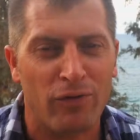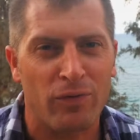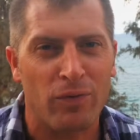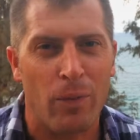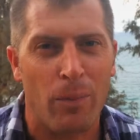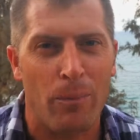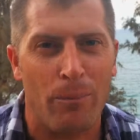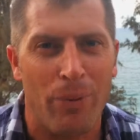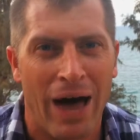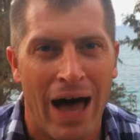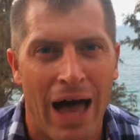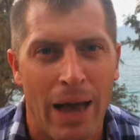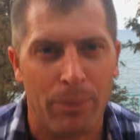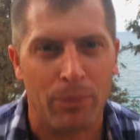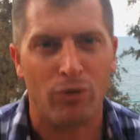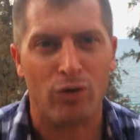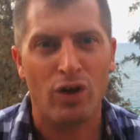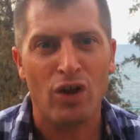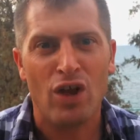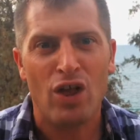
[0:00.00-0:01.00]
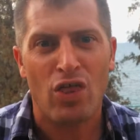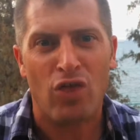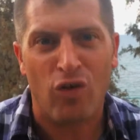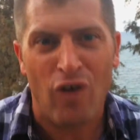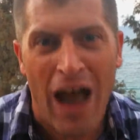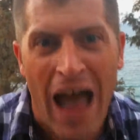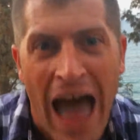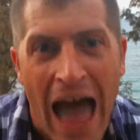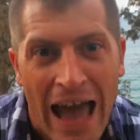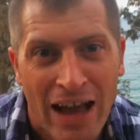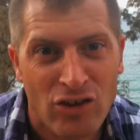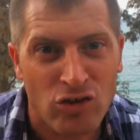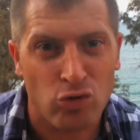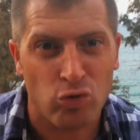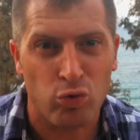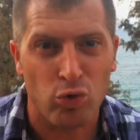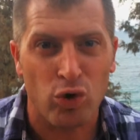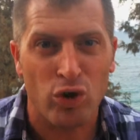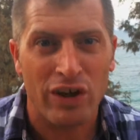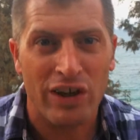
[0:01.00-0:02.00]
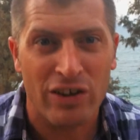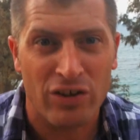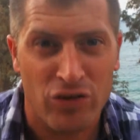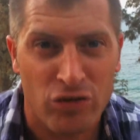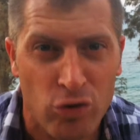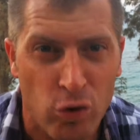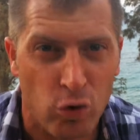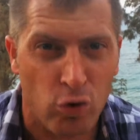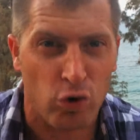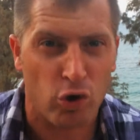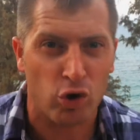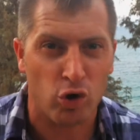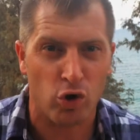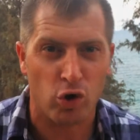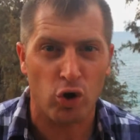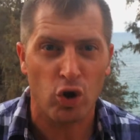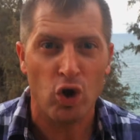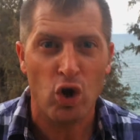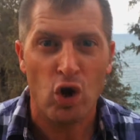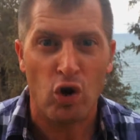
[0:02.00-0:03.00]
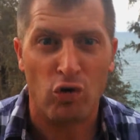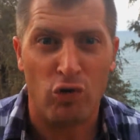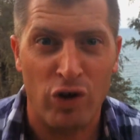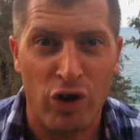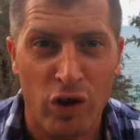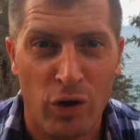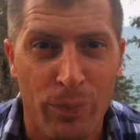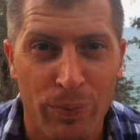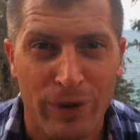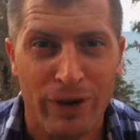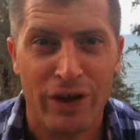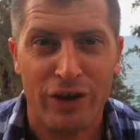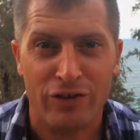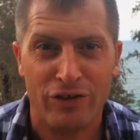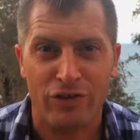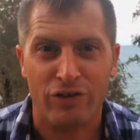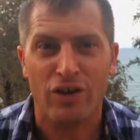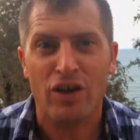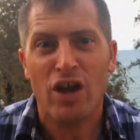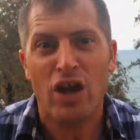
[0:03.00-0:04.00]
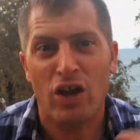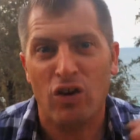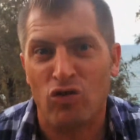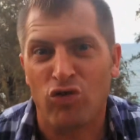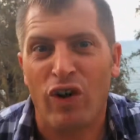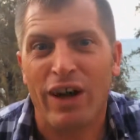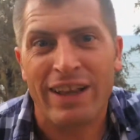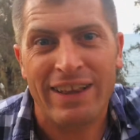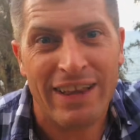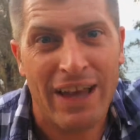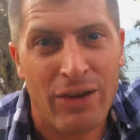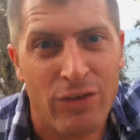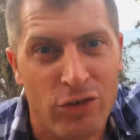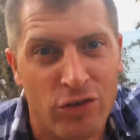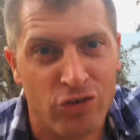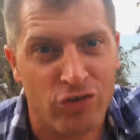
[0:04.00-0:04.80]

from the Bible, they're actual historical real places. And right down the